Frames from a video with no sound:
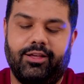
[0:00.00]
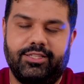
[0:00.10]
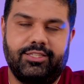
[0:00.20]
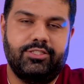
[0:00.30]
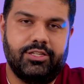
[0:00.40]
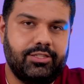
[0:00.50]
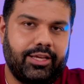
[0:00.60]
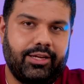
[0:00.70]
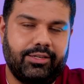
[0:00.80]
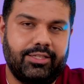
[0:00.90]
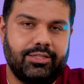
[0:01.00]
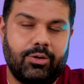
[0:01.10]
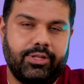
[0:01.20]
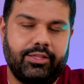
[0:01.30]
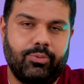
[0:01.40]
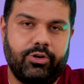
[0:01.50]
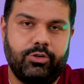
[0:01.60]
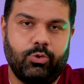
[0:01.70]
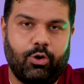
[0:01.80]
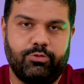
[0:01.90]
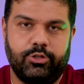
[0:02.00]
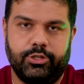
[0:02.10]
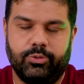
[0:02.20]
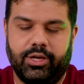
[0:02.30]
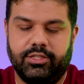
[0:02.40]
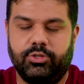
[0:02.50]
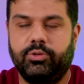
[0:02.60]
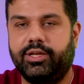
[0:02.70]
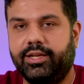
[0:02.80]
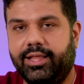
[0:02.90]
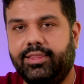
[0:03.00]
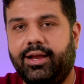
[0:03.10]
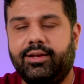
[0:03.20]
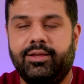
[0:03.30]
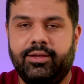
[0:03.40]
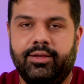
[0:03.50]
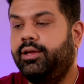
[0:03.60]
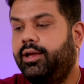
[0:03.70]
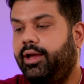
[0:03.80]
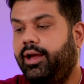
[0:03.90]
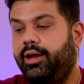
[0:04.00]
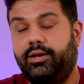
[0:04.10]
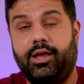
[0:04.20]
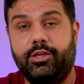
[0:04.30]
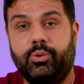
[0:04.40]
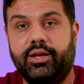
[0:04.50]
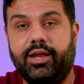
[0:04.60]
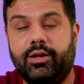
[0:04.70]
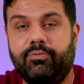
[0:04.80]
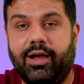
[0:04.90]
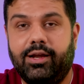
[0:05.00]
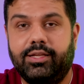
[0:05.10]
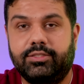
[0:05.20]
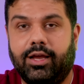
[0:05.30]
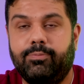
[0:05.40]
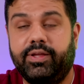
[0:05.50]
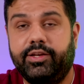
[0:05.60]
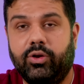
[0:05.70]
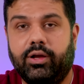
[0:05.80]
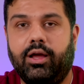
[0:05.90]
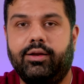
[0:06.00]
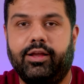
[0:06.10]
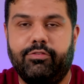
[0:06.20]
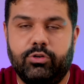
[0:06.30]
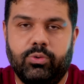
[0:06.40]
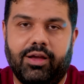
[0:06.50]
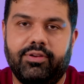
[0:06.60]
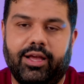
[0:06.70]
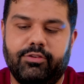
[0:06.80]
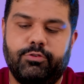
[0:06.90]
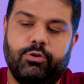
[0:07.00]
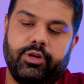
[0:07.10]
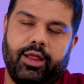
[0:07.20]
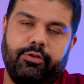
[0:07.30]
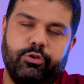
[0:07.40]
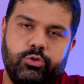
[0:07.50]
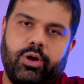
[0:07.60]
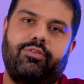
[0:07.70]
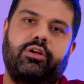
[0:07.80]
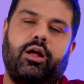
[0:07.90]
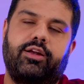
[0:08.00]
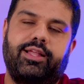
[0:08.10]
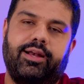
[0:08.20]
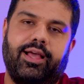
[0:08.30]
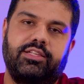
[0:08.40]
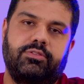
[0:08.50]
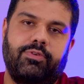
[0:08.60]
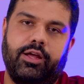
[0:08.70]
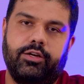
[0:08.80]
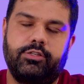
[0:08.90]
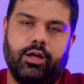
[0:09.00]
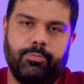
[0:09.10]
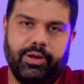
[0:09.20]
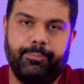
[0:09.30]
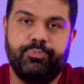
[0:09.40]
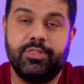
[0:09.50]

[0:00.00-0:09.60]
This is just a discount that they wanted to offer to you guys. So you can get that, and you can get wireless CarPlay in your car if you do have an iPhone, and if you do have a car that has wired CarPlay.